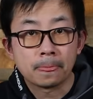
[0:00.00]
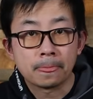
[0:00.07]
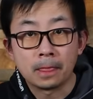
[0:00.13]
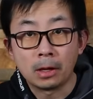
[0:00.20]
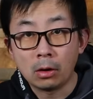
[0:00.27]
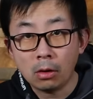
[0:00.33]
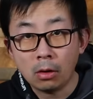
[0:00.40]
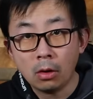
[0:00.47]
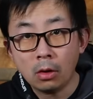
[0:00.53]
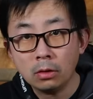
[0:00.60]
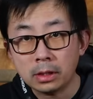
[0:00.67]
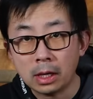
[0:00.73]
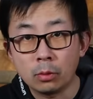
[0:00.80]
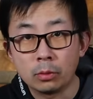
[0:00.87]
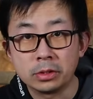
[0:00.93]
Now, all
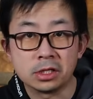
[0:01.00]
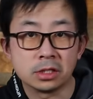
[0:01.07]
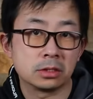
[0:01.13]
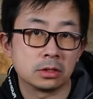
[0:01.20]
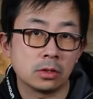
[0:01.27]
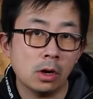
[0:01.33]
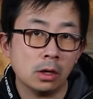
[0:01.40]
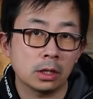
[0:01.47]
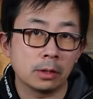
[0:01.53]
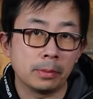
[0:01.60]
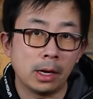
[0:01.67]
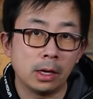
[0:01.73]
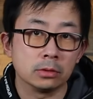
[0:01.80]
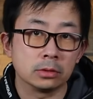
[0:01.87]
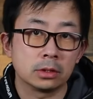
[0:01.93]
that we just talked
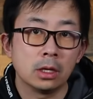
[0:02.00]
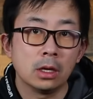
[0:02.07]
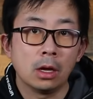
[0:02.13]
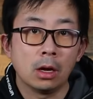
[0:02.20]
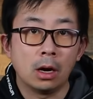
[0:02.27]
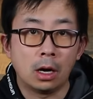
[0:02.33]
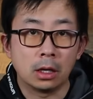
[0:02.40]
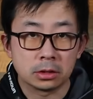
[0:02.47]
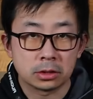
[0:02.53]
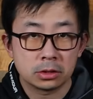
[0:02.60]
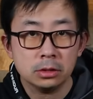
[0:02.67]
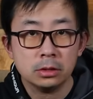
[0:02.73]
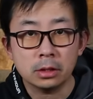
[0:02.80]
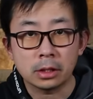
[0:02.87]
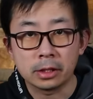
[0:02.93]
about are
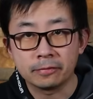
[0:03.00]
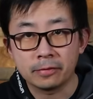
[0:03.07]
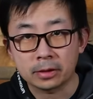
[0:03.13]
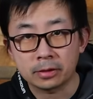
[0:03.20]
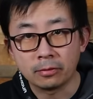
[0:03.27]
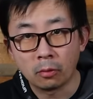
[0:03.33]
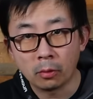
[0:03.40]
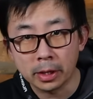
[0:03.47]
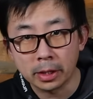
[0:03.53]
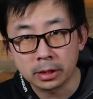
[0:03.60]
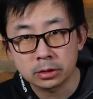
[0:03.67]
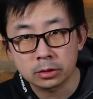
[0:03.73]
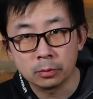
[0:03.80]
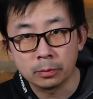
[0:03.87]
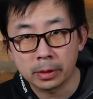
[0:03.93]
certainly effective
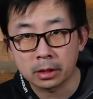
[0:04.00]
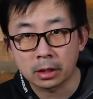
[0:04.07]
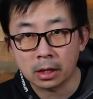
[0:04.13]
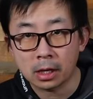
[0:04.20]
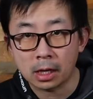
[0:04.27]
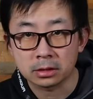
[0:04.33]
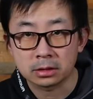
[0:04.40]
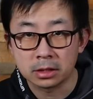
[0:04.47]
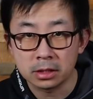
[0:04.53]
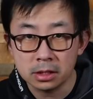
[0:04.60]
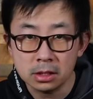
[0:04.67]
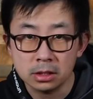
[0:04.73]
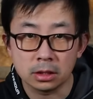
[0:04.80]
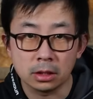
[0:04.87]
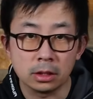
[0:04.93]
ways to make the cast
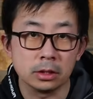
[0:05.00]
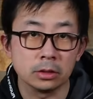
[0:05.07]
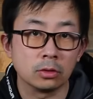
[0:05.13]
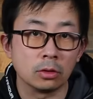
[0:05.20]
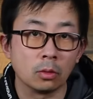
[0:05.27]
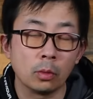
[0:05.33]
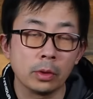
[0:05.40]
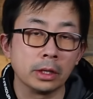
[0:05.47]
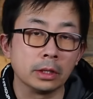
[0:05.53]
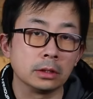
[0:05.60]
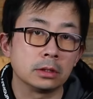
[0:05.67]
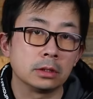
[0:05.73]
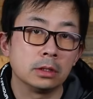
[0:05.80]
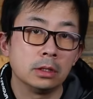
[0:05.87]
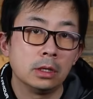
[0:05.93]
easier into the
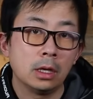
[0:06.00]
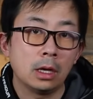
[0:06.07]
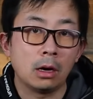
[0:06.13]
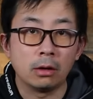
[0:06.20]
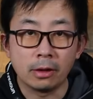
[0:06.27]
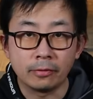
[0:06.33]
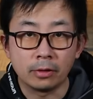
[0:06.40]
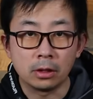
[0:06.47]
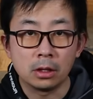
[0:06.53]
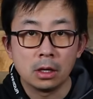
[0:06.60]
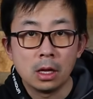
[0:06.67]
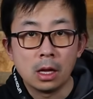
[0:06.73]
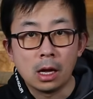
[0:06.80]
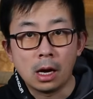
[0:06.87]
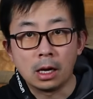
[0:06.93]
wind. However,
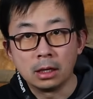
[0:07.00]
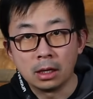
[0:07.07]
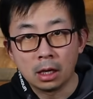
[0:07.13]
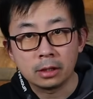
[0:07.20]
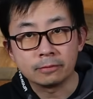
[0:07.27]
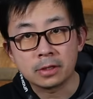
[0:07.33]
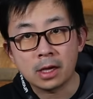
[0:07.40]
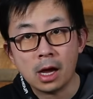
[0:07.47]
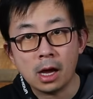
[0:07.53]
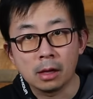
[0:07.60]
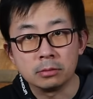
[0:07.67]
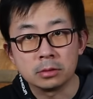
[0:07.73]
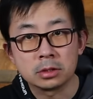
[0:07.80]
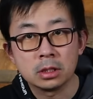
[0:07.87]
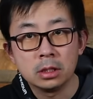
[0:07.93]
a lot of
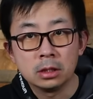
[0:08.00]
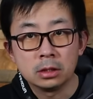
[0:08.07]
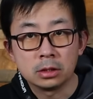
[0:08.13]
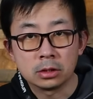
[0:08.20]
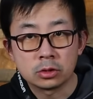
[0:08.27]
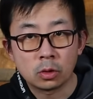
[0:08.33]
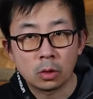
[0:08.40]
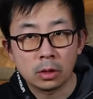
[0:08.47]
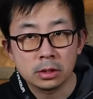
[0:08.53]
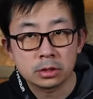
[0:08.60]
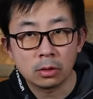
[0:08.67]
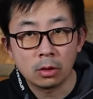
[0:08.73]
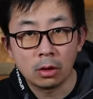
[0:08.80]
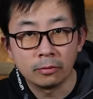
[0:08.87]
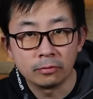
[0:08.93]
times, the choice
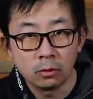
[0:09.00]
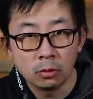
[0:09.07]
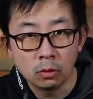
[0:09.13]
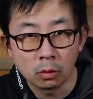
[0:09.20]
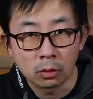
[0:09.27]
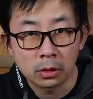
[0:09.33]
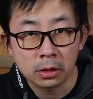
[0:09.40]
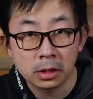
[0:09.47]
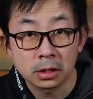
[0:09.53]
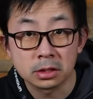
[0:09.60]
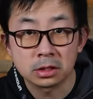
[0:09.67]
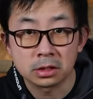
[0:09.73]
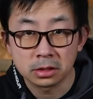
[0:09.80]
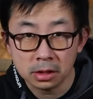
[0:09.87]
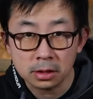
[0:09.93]
of lure
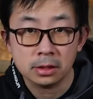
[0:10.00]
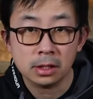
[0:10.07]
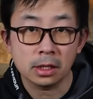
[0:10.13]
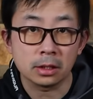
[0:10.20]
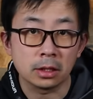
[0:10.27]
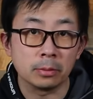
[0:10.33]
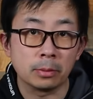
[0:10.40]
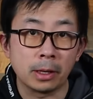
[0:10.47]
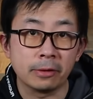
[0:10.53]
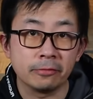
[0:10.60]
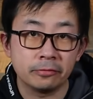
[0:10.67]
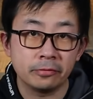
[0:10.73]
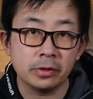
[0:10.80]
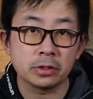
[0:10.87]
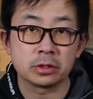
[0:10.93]
is dictated by
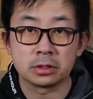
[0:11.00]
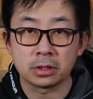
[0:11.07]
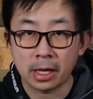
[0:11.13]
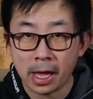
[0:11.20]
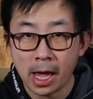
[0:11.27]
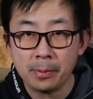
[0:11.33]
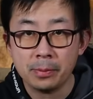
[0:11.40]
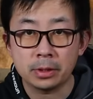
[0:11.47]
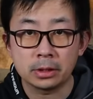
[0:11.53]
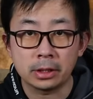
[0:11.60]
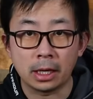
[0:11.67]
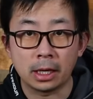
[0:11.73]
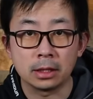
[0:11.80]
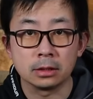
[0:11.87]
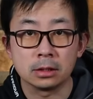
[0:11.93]
fish's
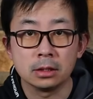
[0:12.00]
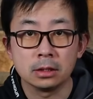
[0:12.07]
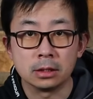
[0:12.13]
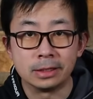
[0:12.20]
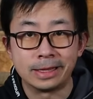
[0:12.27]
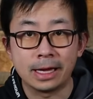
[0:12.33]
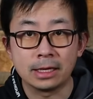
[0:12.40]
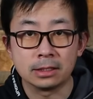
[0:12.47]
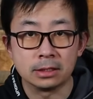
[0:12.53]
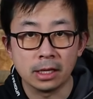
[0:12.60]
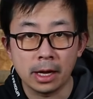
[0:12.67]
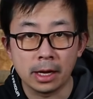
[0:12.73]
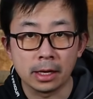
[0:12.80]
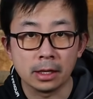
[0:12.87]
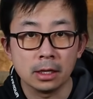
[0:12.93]
appetite that
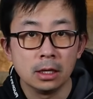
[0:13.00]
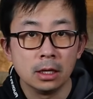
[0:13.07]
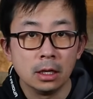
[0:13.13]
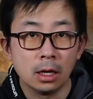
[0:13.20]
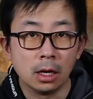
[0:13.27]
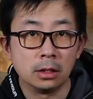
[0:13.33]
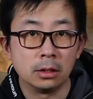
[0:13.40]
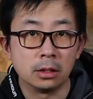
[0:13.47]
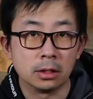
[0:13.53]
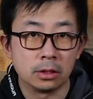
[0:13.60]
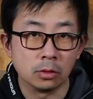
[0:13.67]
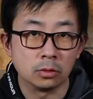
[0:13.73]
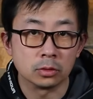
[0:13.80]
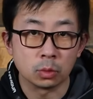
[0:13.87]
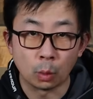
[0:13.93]
day under
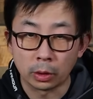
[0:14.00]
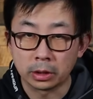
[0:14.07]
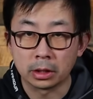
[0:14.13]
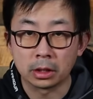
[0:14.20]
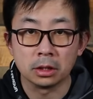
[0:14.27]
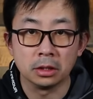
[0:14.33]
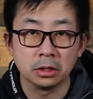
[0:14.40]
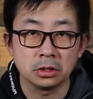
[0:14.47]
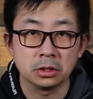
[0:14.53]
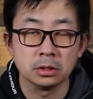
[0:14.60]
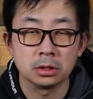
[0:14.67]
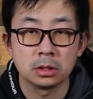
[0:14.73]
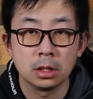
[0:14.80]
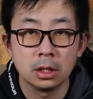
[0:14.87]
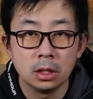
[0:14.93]
those windy
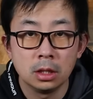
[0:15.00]
conditions,